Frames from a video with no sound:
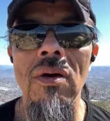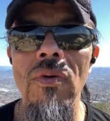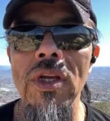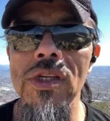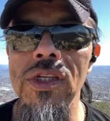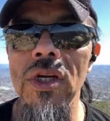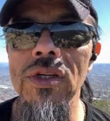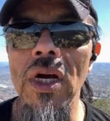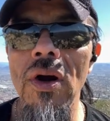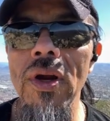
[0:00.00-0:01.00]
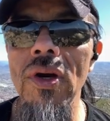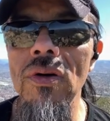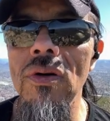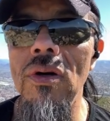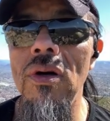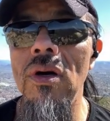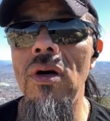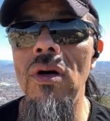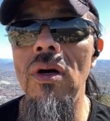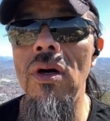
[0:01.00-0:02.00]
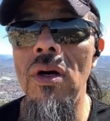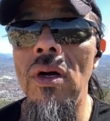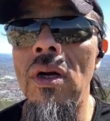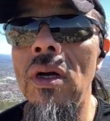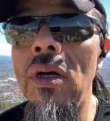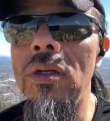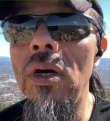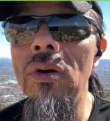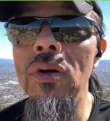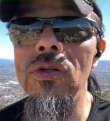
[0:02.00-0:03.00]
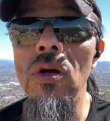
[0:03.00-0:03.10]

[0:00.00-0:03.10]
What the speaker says: We can see Ontario. Ontario is